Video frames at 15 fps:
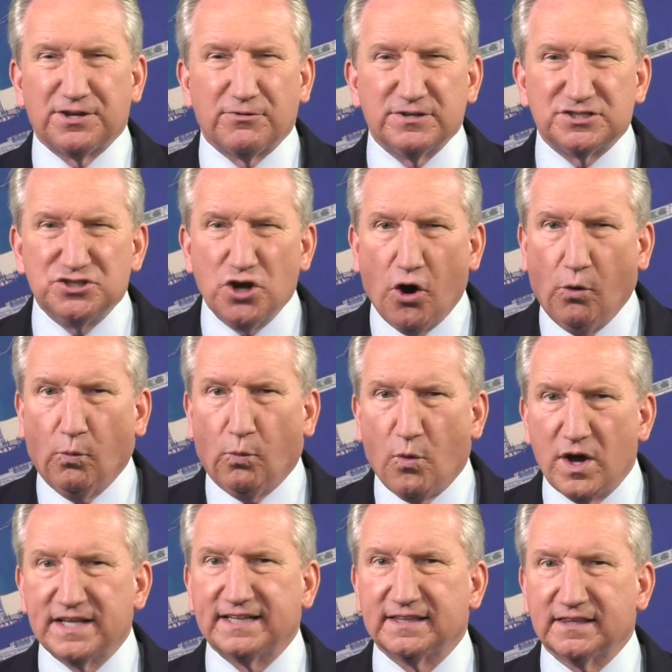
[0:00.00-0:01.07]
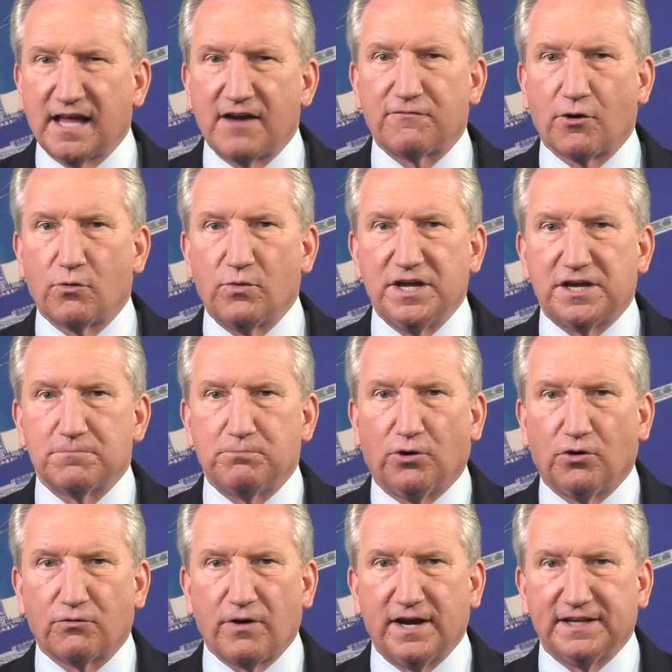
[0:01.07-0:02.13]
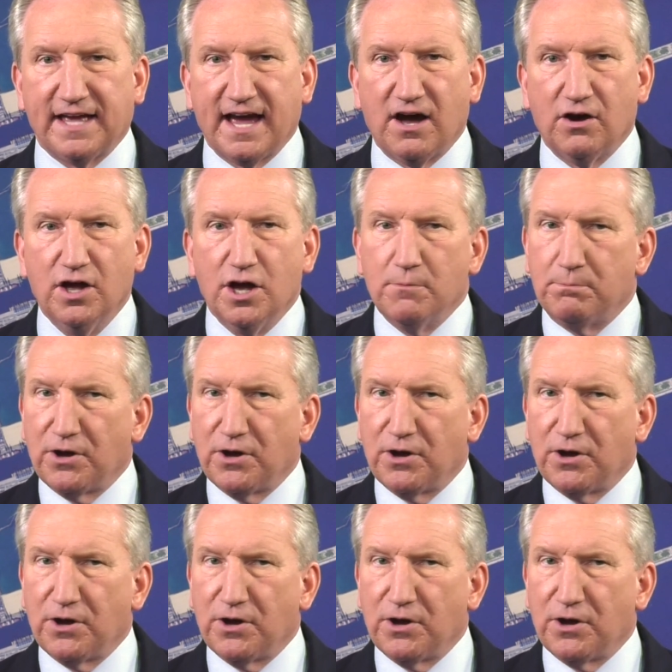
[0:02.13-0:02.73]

There is no one lever we can pull right now,